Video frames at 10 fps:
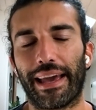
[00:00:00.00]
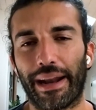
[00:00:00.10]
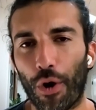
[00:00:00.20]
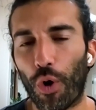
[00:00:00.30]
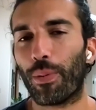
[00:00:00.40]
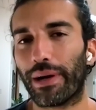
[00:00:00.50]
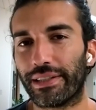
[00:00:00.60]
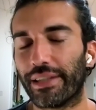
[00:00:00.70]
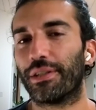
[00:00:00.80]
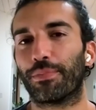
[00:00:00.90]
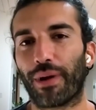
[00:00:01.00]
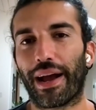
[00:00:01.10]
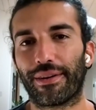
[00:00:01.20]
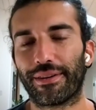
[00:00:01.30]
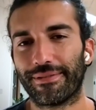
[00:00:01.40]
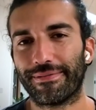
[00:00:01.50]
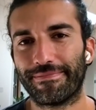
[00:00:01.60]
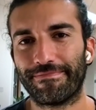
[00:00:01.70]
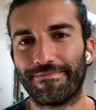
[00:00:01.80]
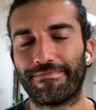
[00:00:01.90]
And I hope I did you proud.
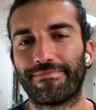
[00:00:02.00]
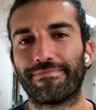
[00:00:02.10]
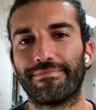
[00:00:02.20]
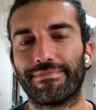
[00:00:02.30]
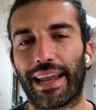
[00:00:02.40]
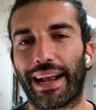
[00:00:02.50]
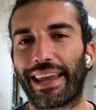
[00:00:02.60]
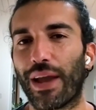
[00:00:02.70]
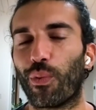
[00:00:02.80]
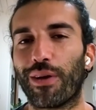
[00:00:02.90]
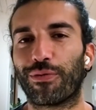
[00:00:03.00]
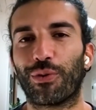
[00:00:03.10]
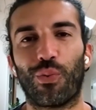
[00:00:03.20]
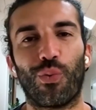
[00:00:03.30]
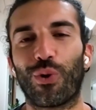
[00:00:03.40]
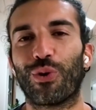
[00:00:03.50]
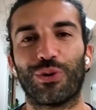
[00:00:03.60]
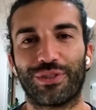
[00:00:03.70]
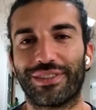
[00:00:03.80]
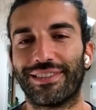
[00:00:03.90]
And I can't wait for the
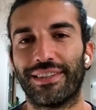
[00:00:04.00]
world